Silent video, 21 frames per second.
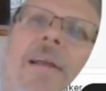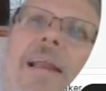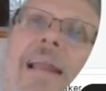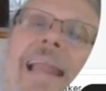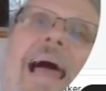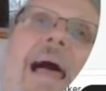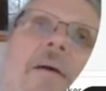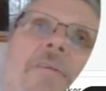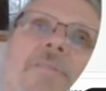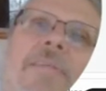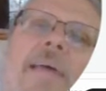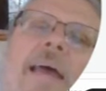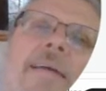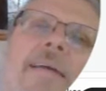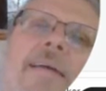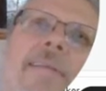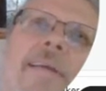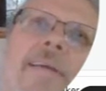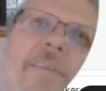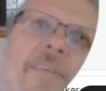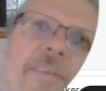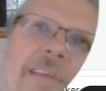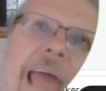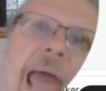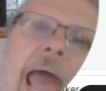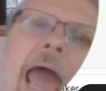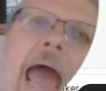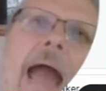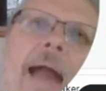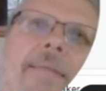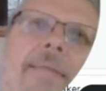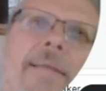There's a
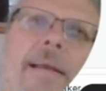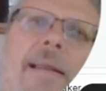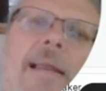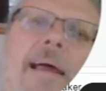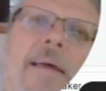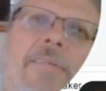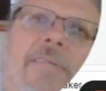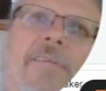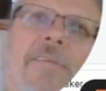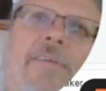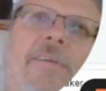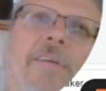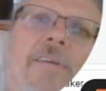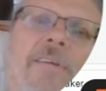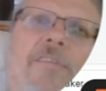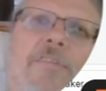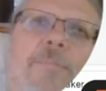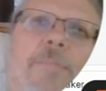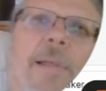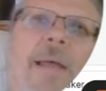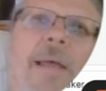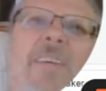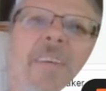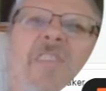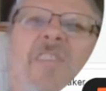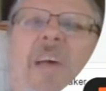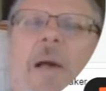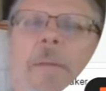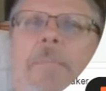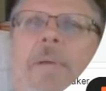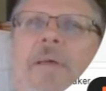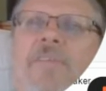hack that allows you to display
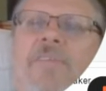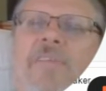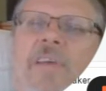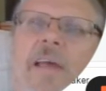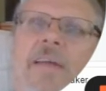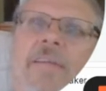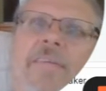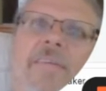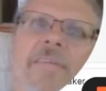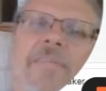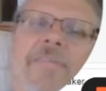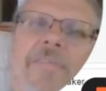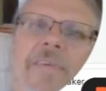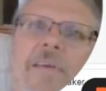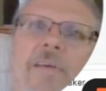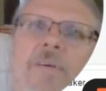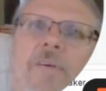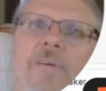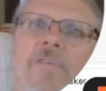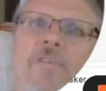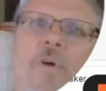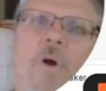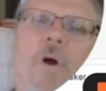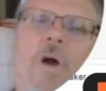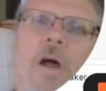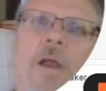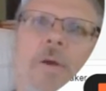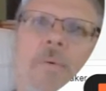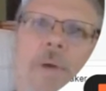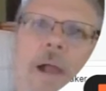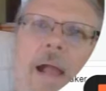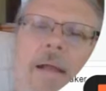subsets of fields
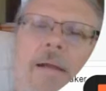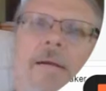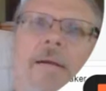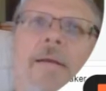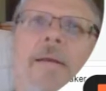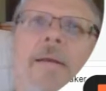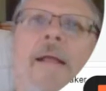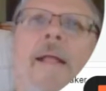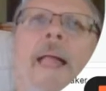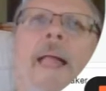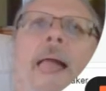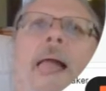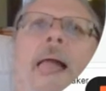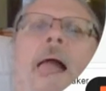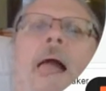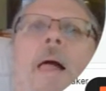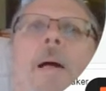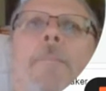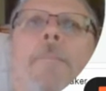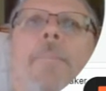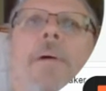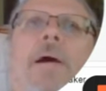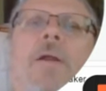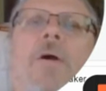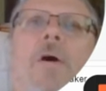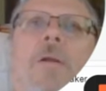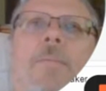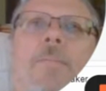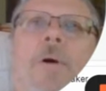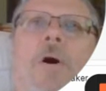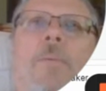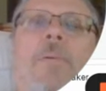on a record, but
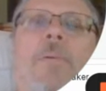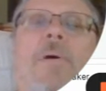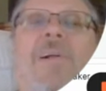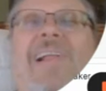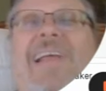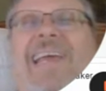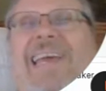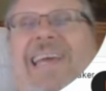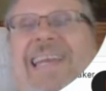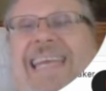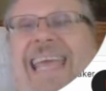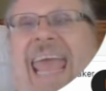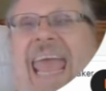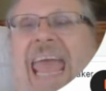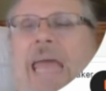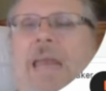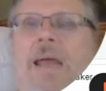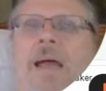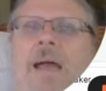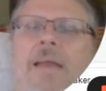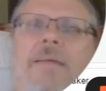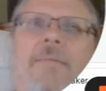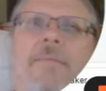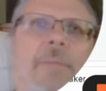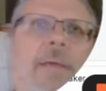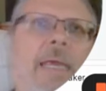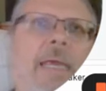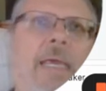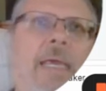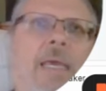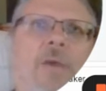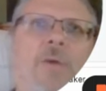on mobile, it cannot
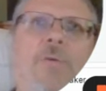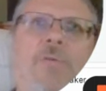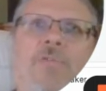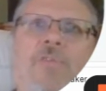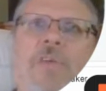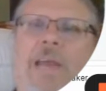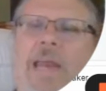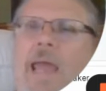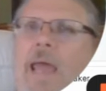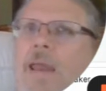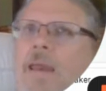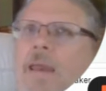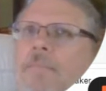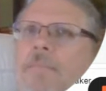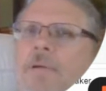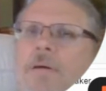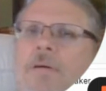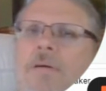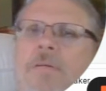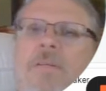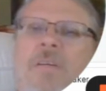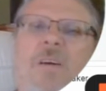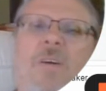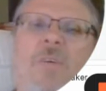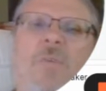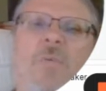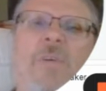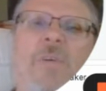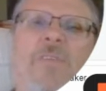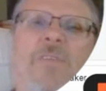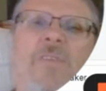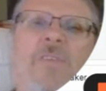be used in edit mode,
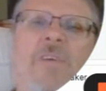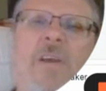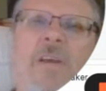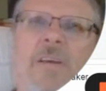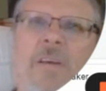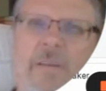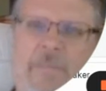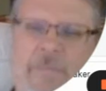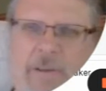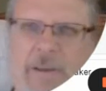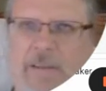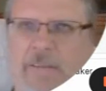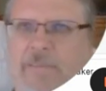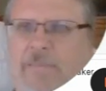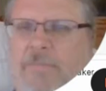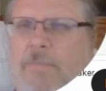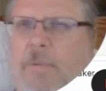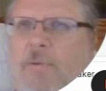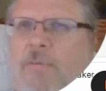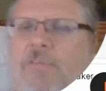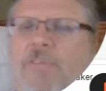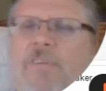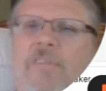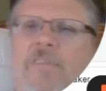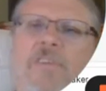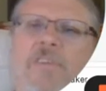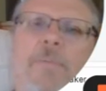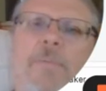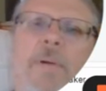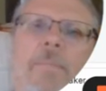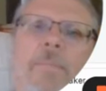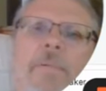which defeats most of
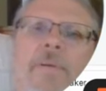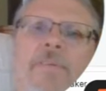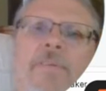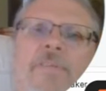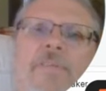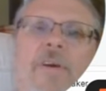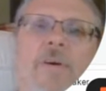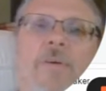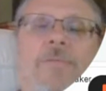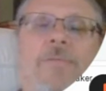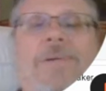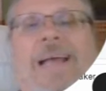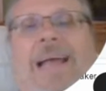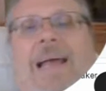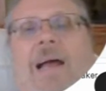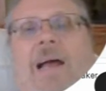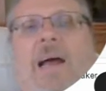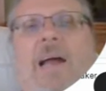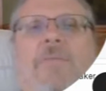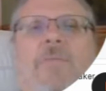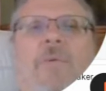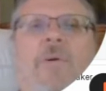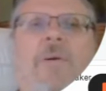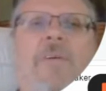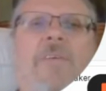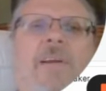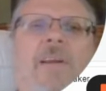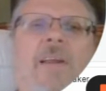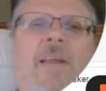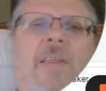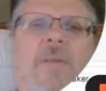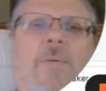its purpose. So
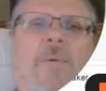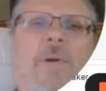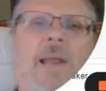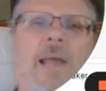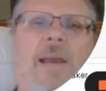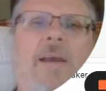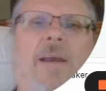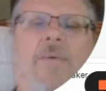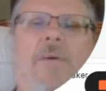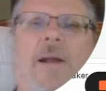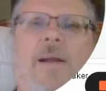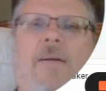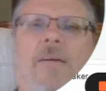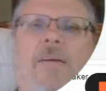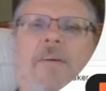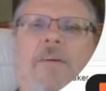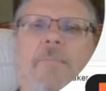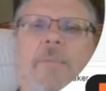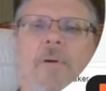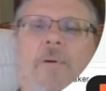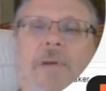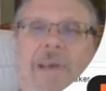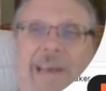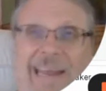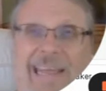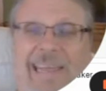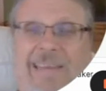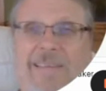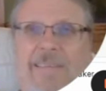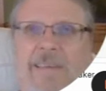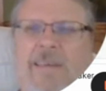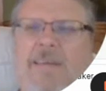unfortunately, the related record component
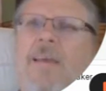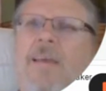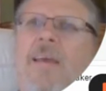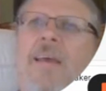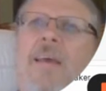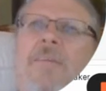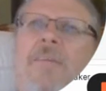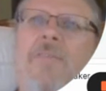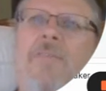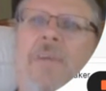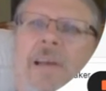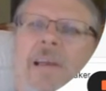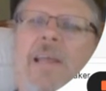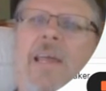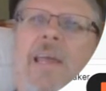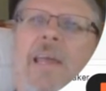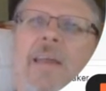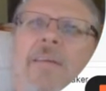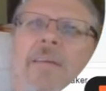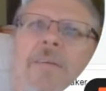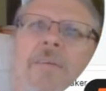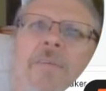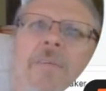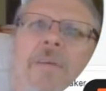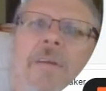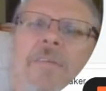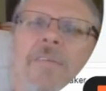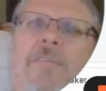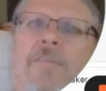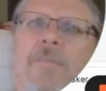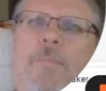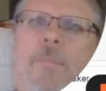isn't friendly to
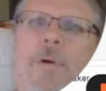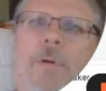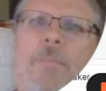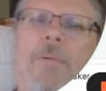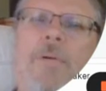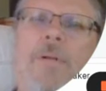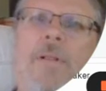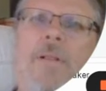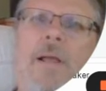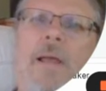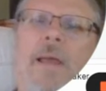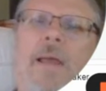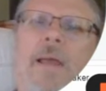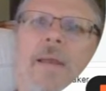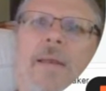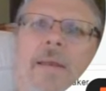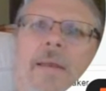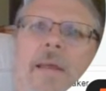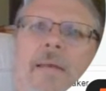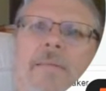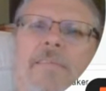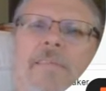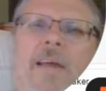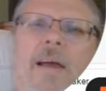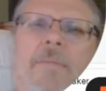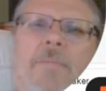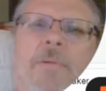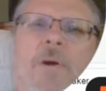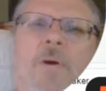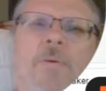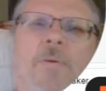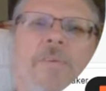this mobile and
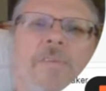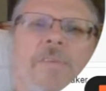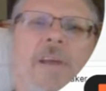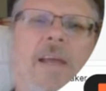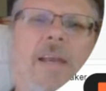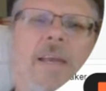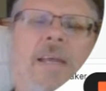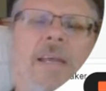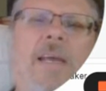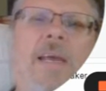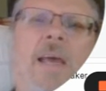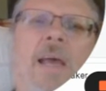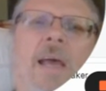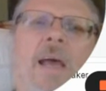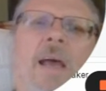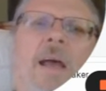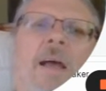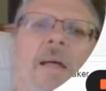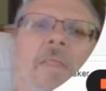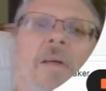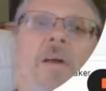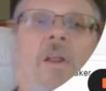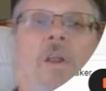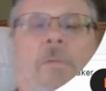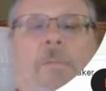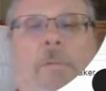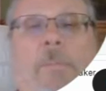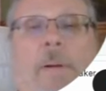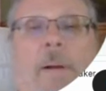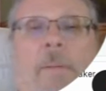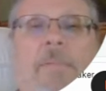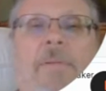desktop co-design. The
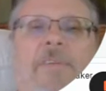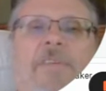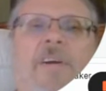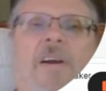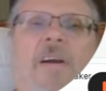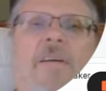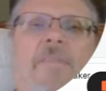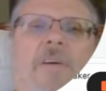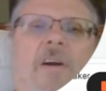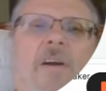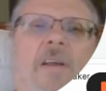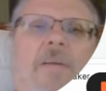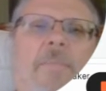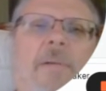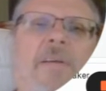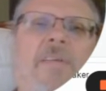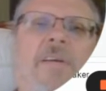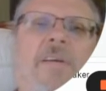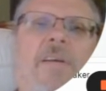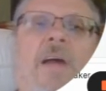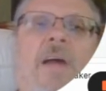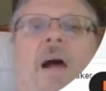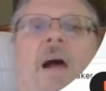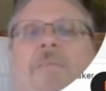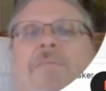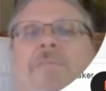global publisher, I've already mentioned.